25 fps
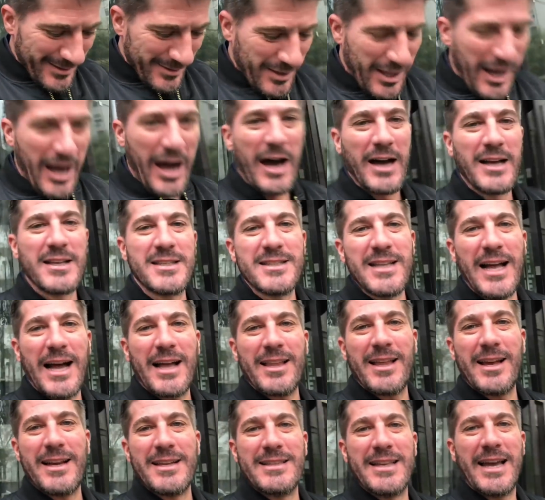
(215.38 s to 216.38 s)
No, it's
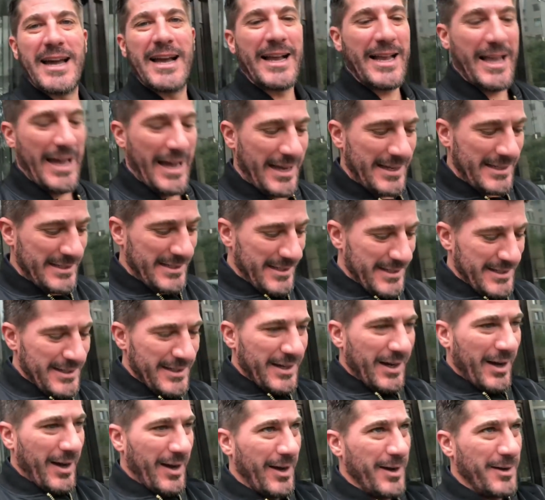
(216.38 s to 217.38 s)
not like that, guys.
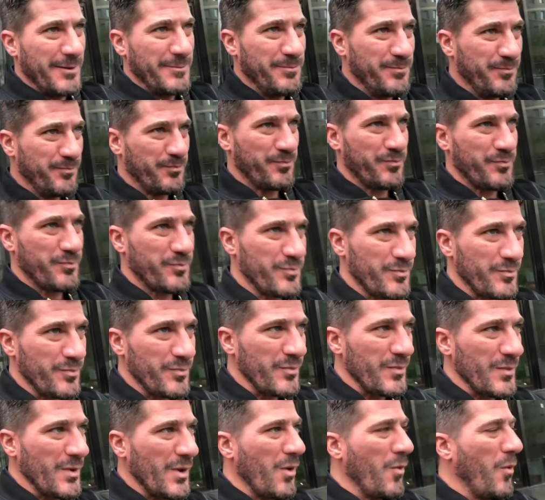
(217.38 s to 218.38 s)

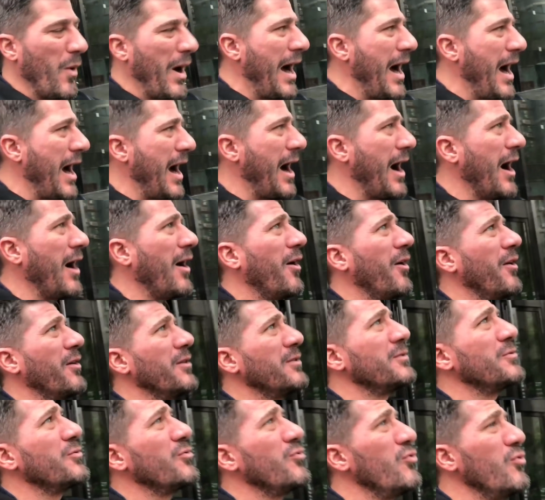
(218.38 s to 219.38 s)
Wow.
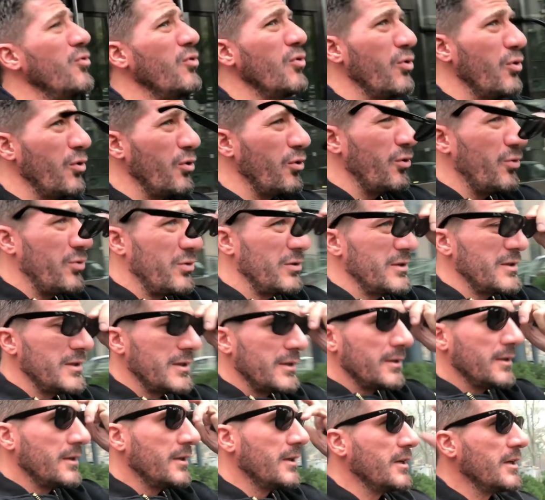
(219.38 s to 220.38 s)
Whoo.
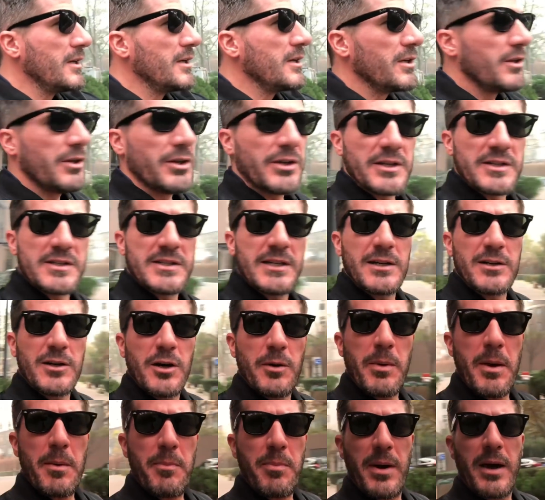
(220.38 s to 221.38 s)
You can see a
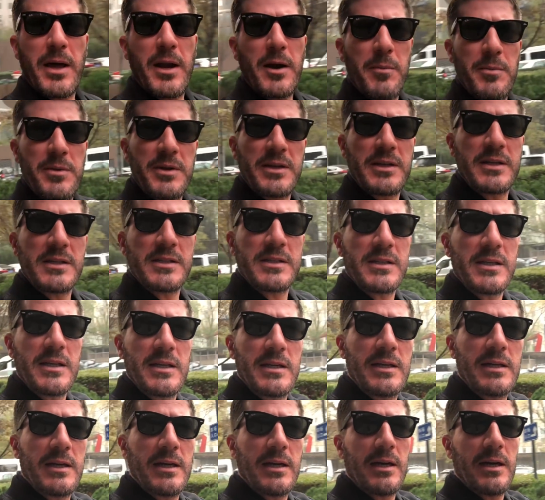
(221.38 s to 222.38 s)
little bit better because
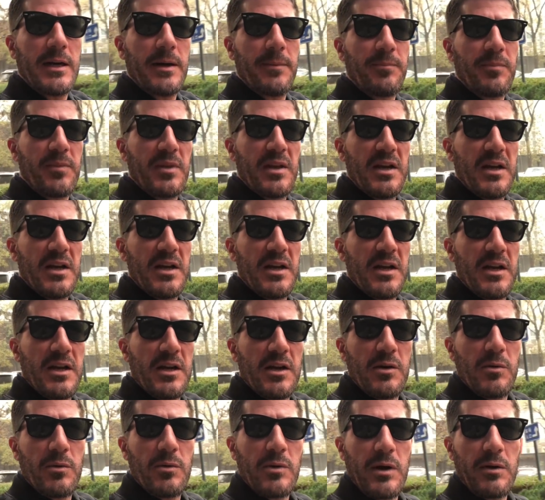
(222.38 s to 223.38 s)

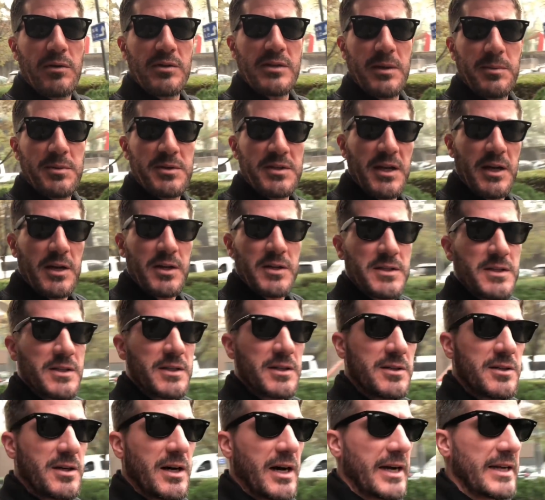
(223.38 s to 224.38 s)
when I was upstairs,
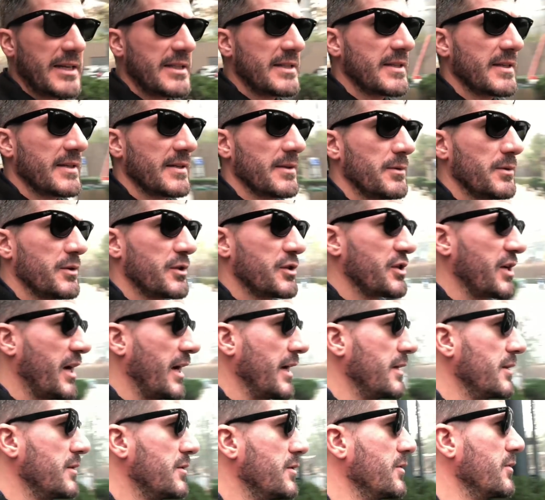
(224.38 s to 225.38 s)
the light was
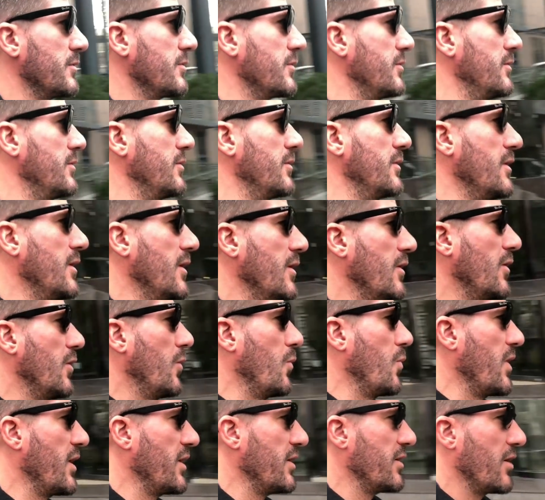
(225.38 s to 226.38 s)
shining through the
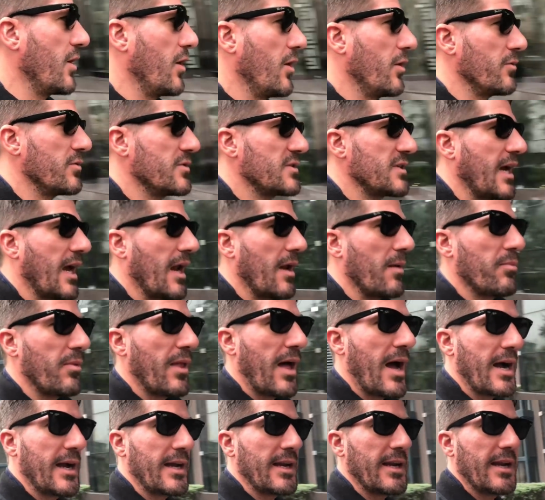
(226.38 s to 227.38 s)
window and was kind of
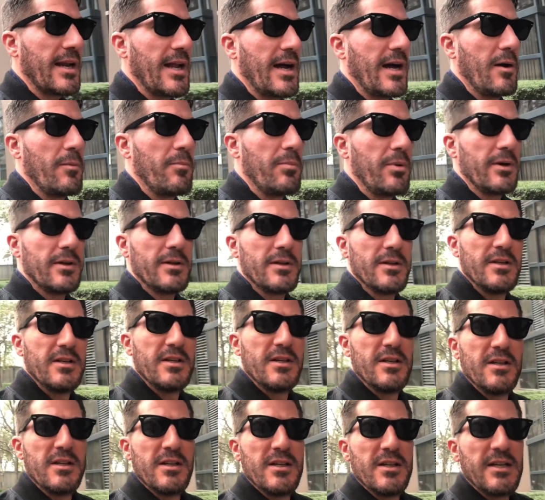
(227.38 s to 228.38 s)
blocking it out, but
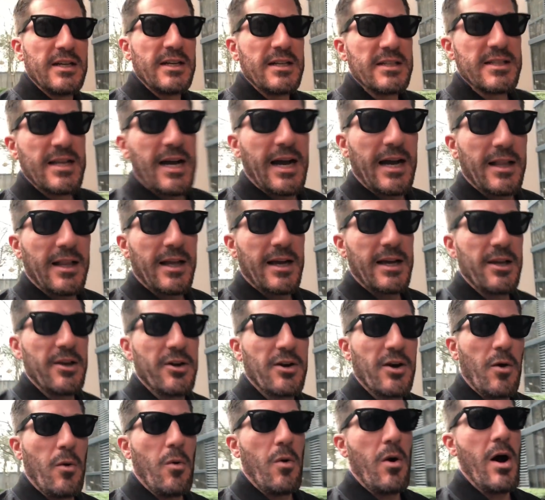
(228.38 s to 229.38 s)
it's not like you're
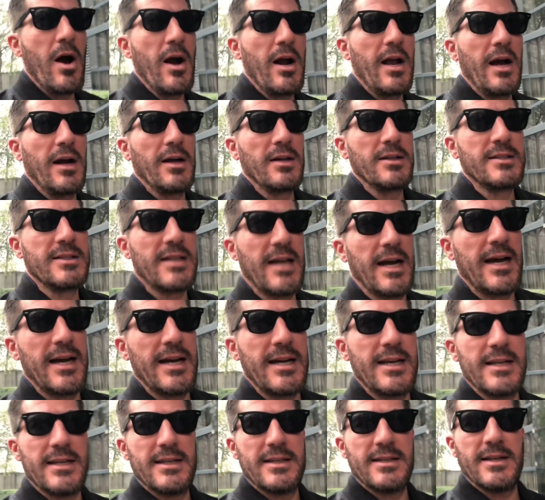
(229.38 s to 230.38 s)
gonna walk
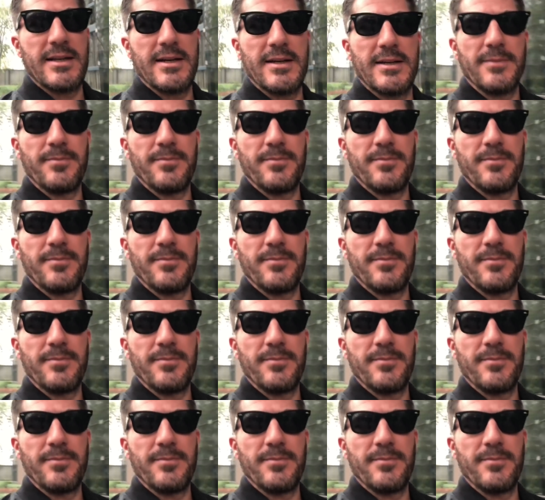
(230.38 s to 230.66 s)
outside and